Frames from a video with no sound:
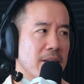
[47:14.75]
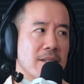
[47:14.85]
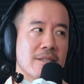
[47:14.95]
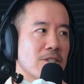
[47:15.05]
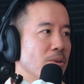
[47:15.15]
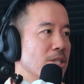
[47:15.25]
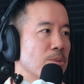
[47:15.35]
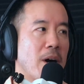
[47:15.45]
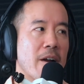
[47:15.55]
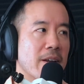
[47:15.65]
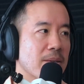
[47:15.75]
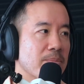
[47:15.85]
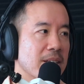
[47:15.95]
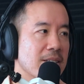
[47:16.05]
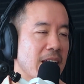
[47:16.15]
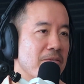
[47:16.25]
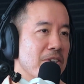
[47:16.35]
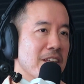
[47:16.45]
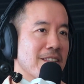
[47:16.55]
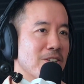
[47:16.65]
they're just so inspiring, because
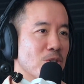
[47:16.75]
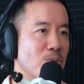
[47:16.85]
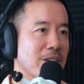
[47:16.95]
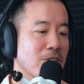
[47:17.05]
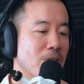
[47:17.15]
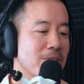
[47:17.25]
everything they're doing